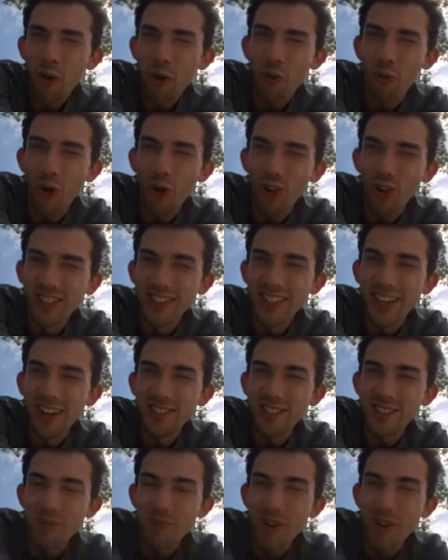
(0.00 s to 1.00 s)
rolling
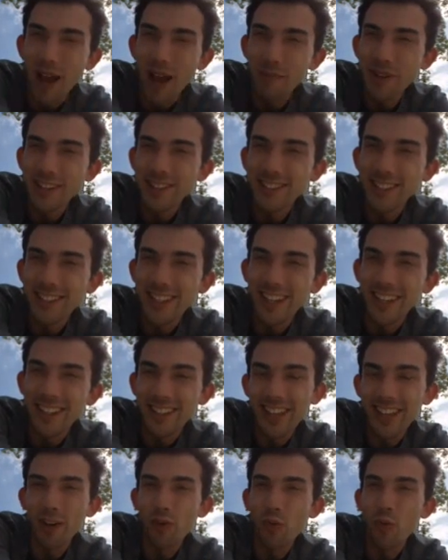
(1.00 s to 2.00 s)
down some rapids and they
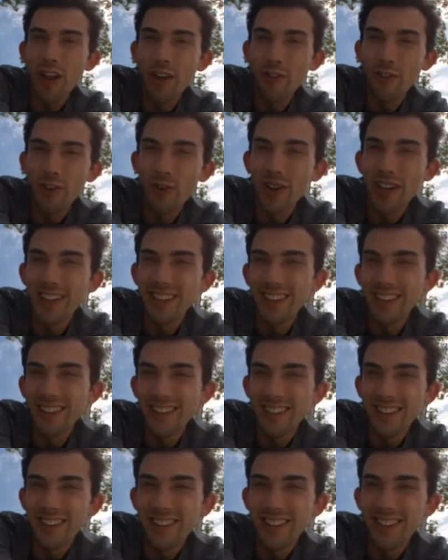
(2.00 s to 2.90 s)
like wave you in.